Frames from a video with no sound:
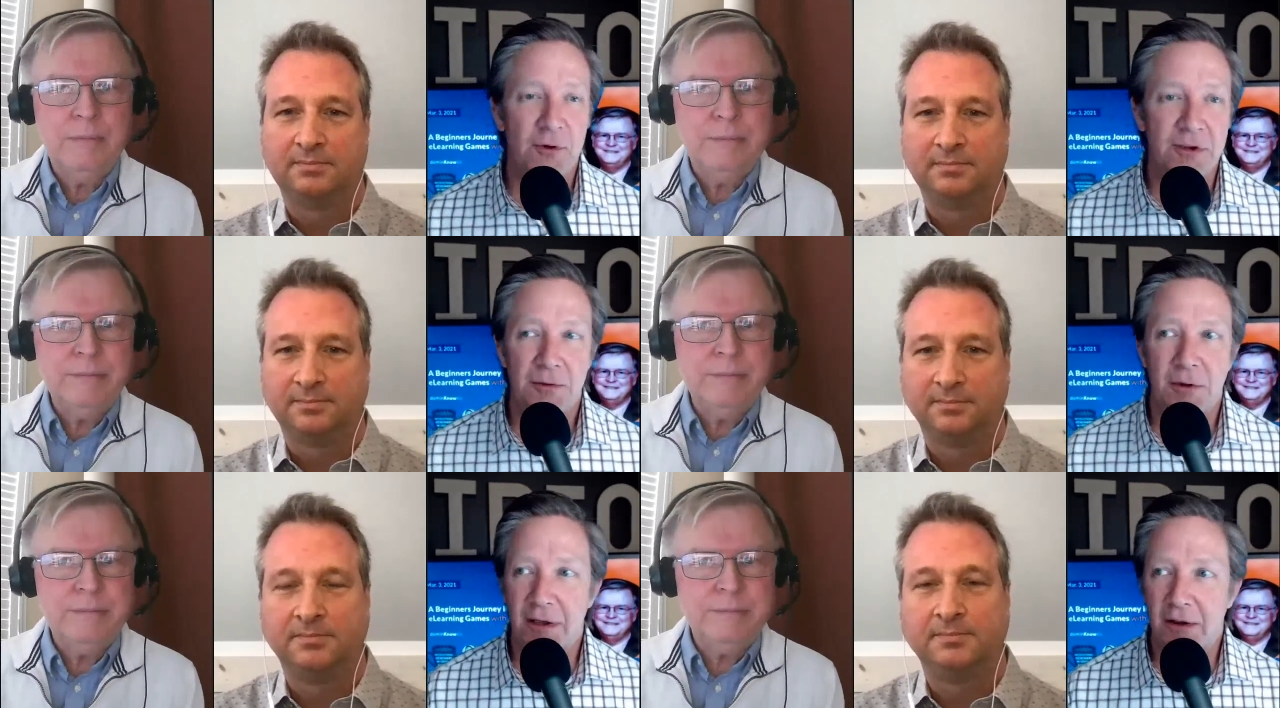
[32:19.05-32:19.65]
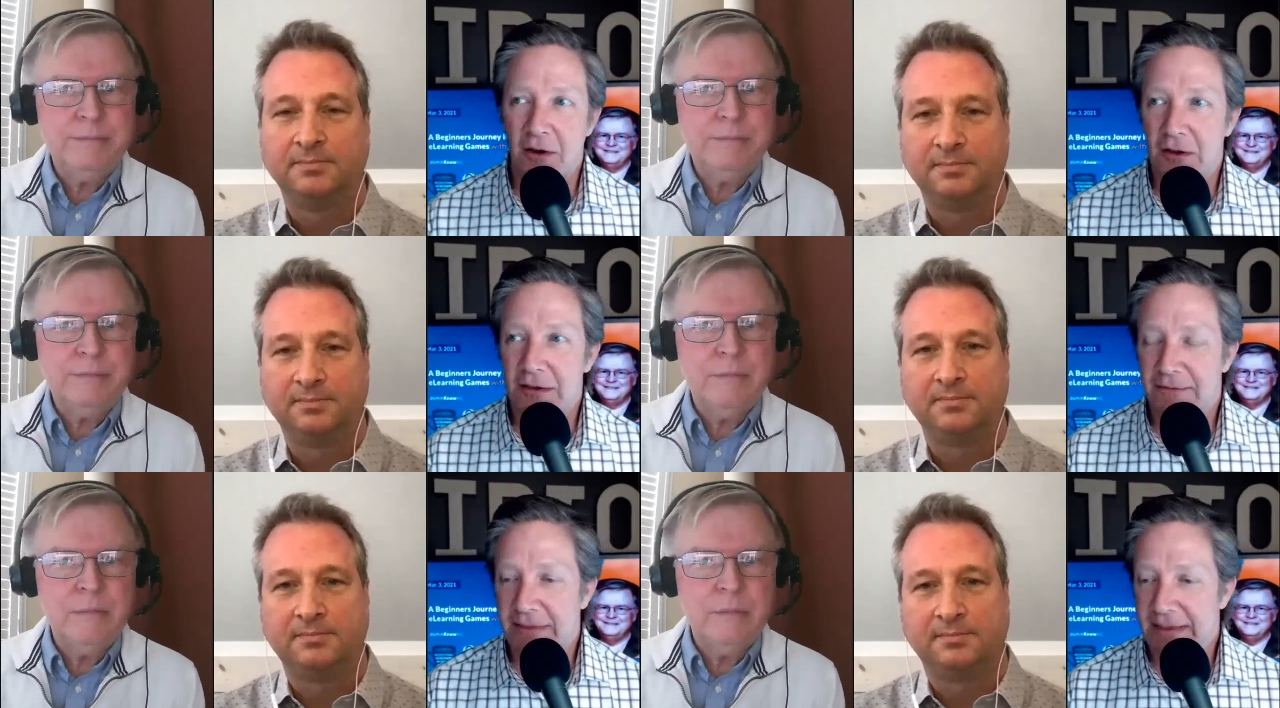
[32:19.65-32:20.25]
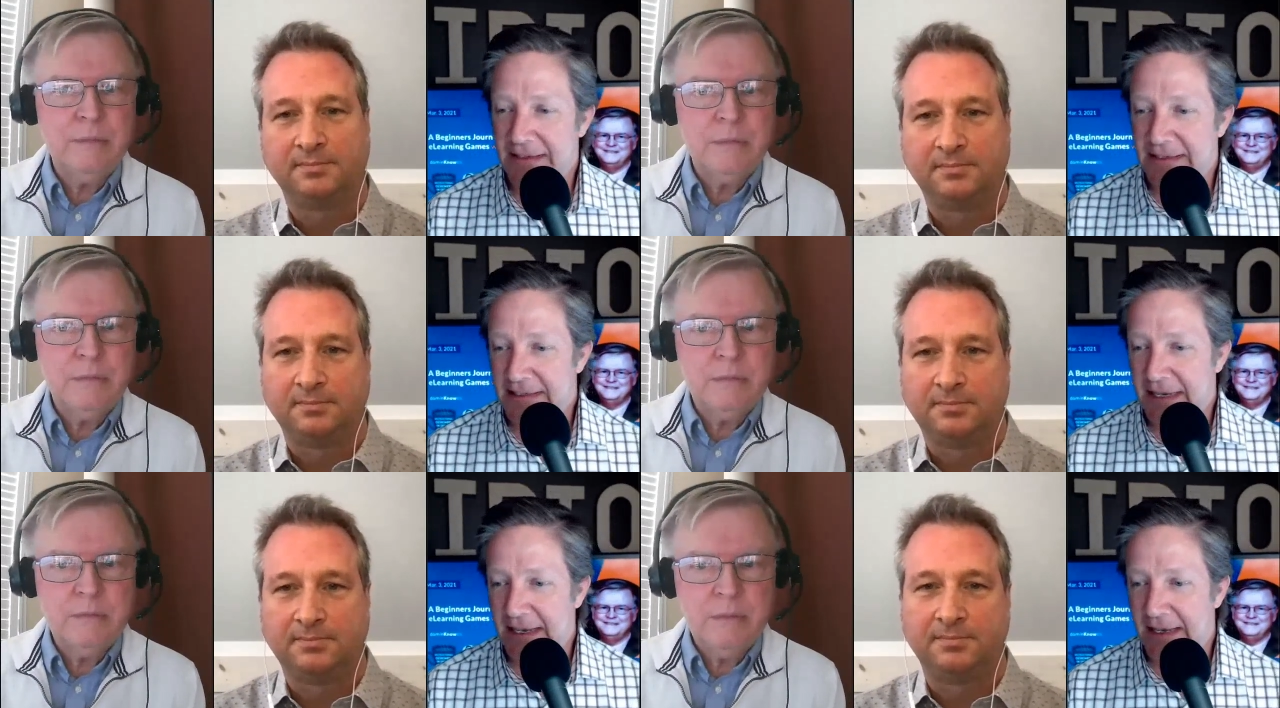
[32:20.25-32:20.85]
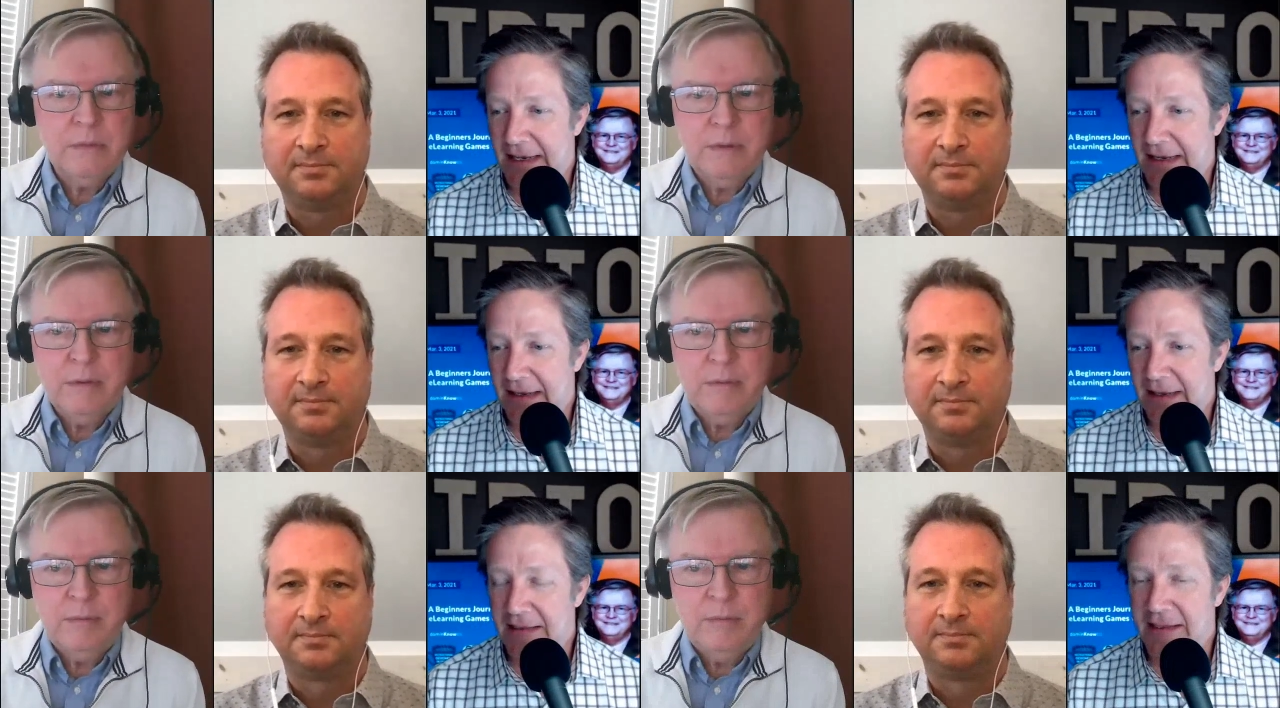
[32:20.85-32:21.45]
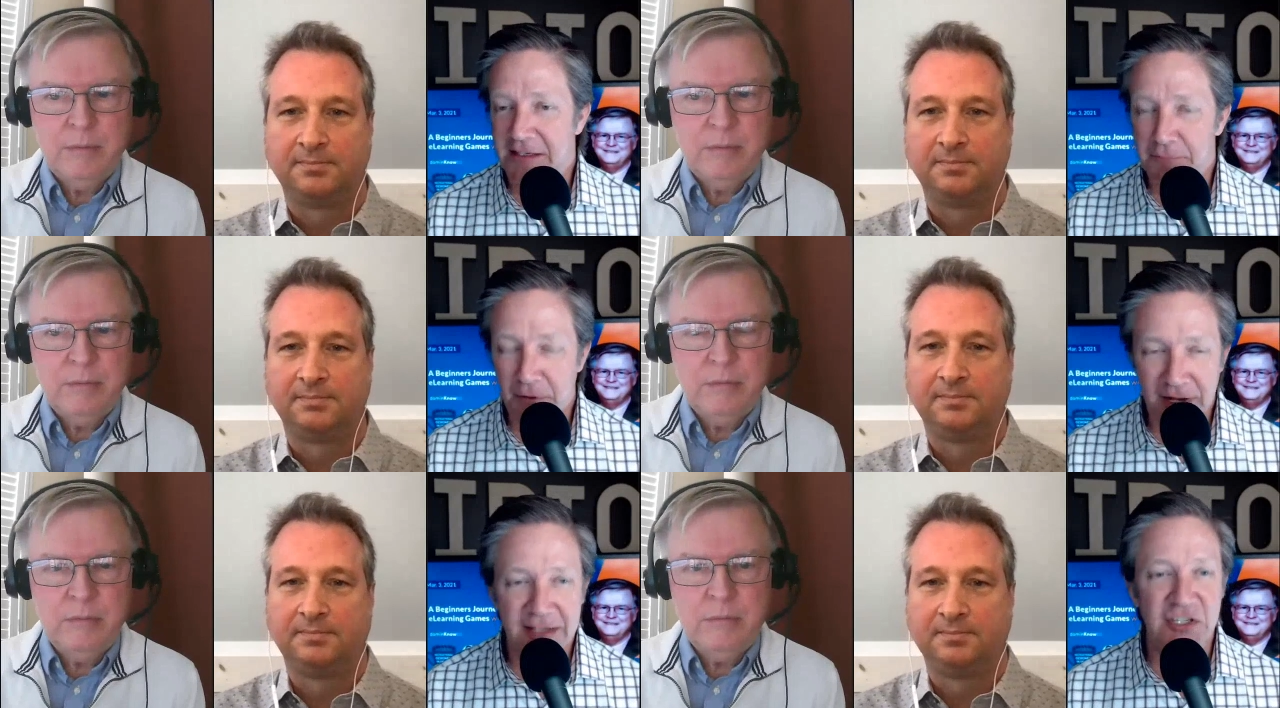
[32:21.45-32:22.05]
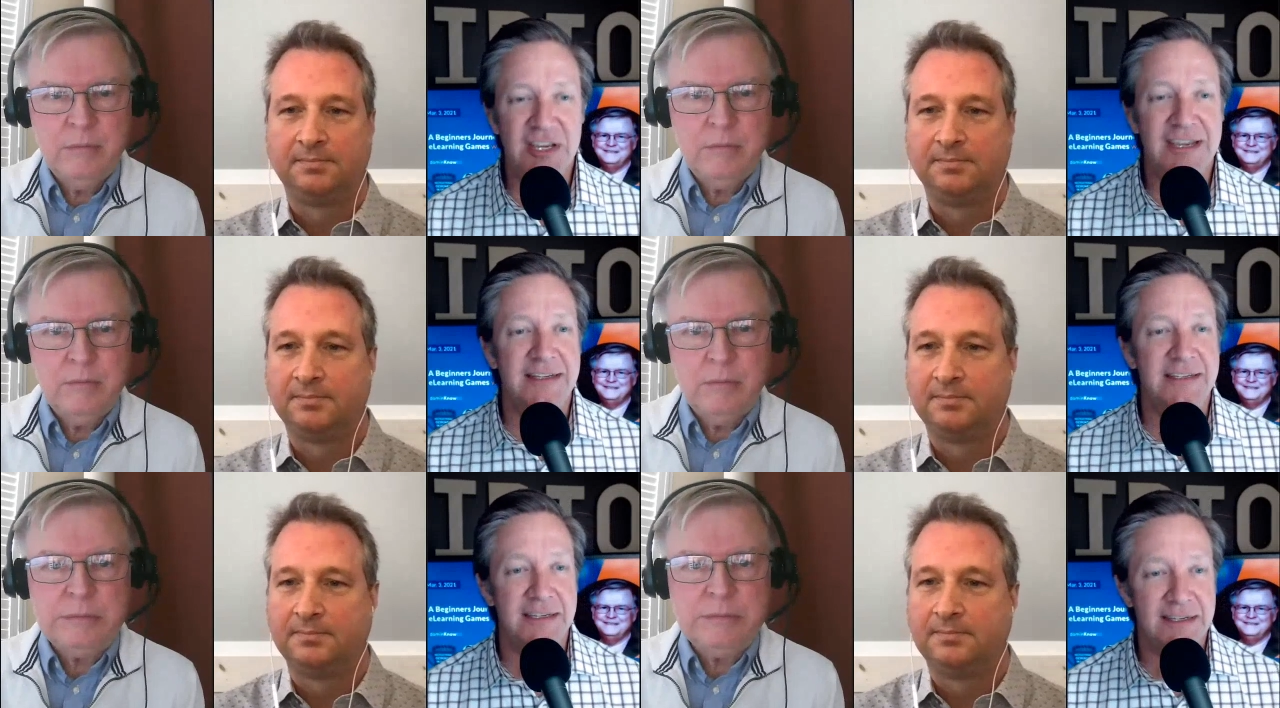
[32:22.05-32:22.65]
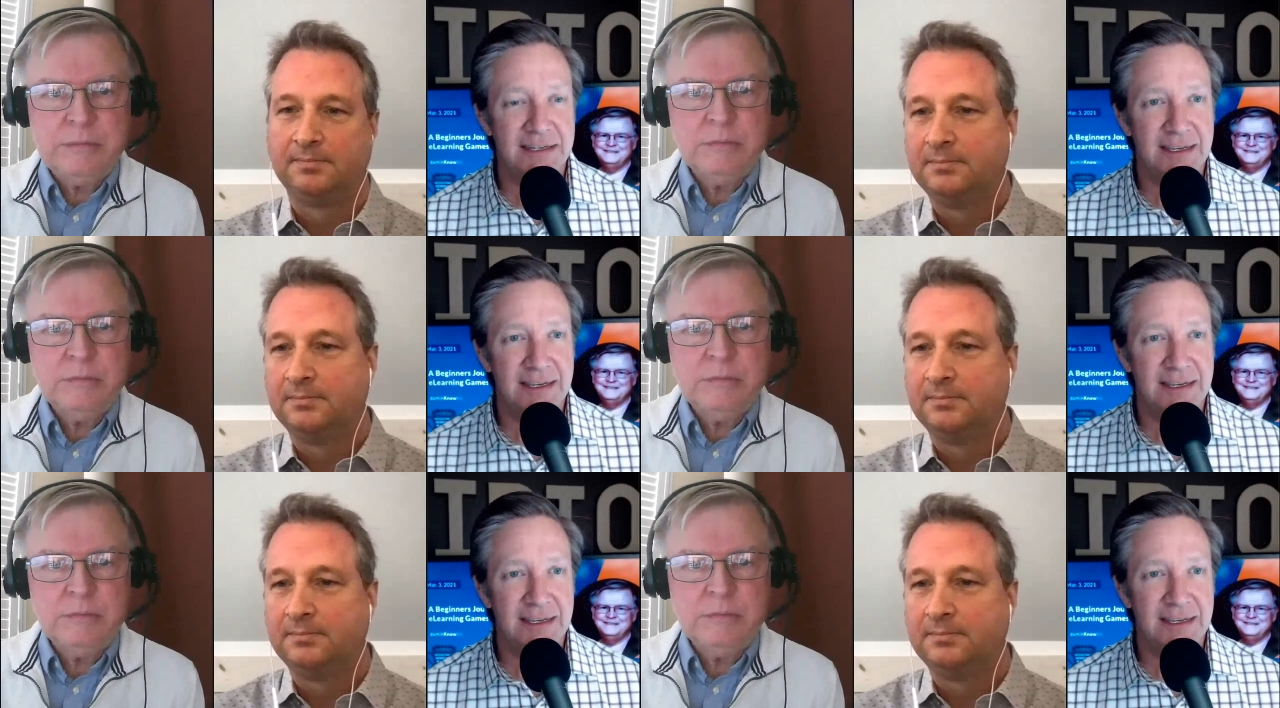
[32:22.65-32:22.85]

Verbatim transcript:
Speaker 1: on all of this in this project, and